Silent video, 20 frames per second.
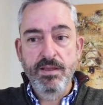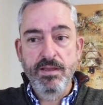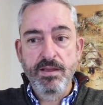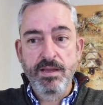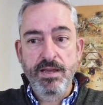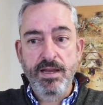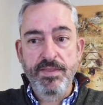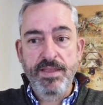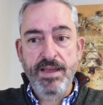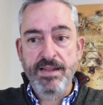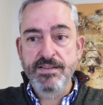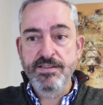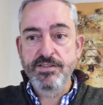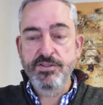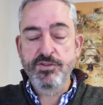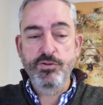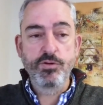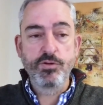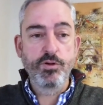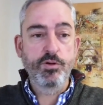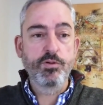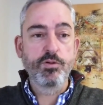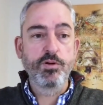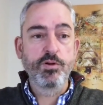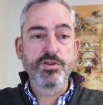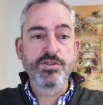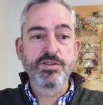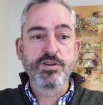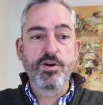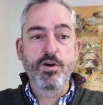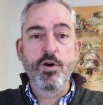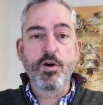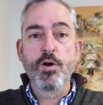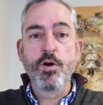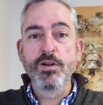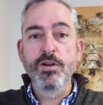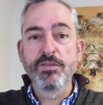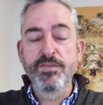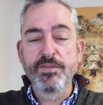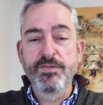And that's true across all
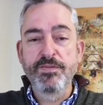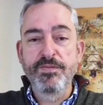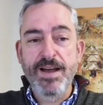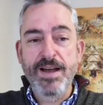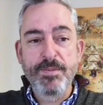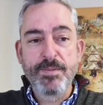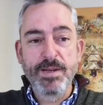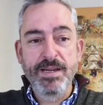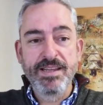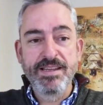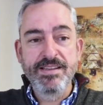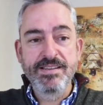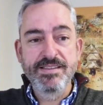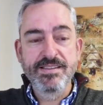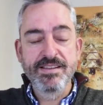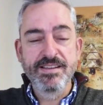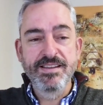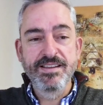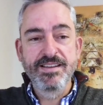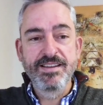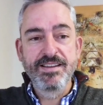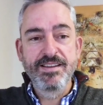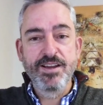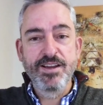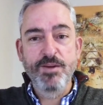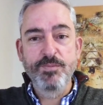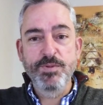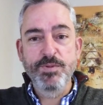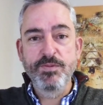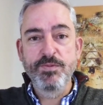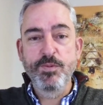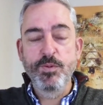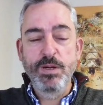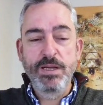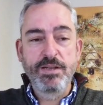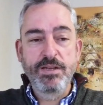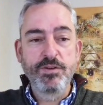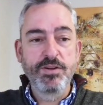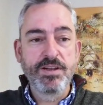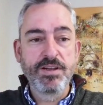of the families, up to
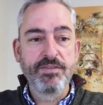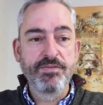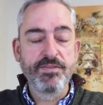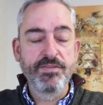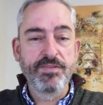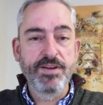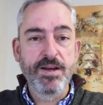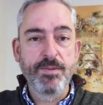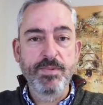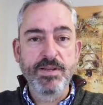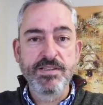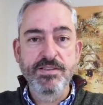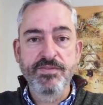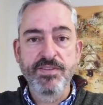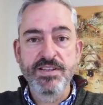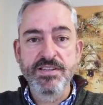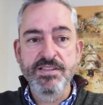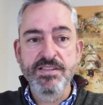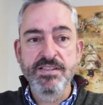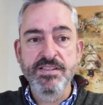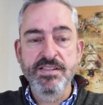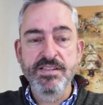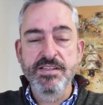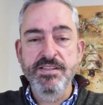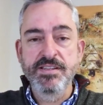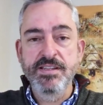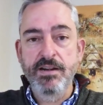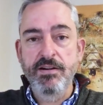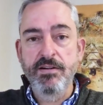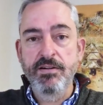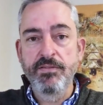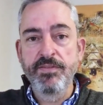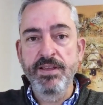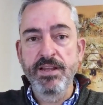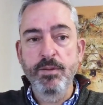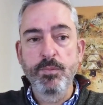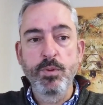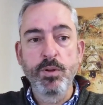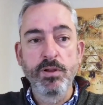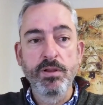42 different families of instances that are
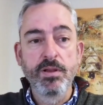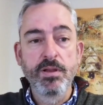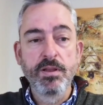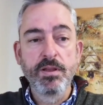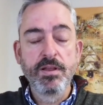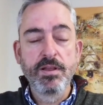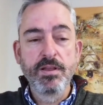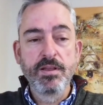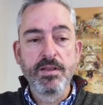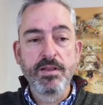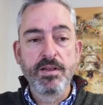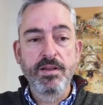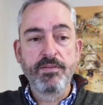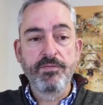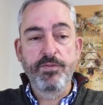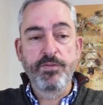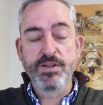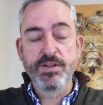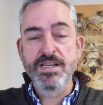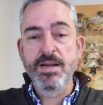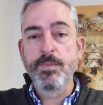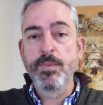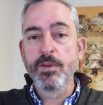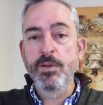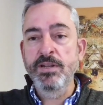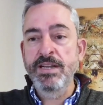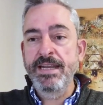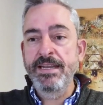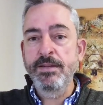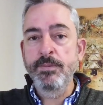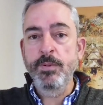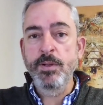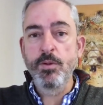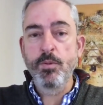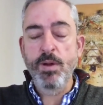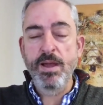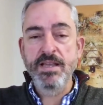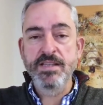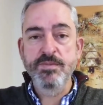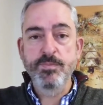available, for example, on
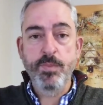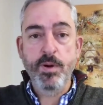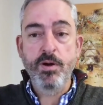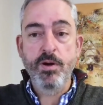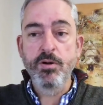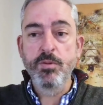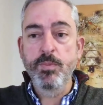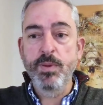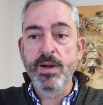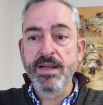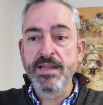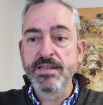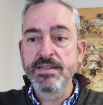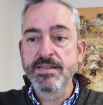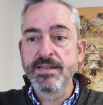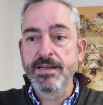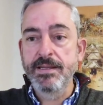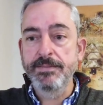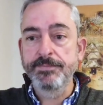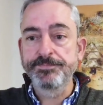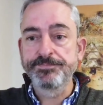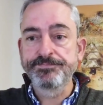AWS powered by Intel.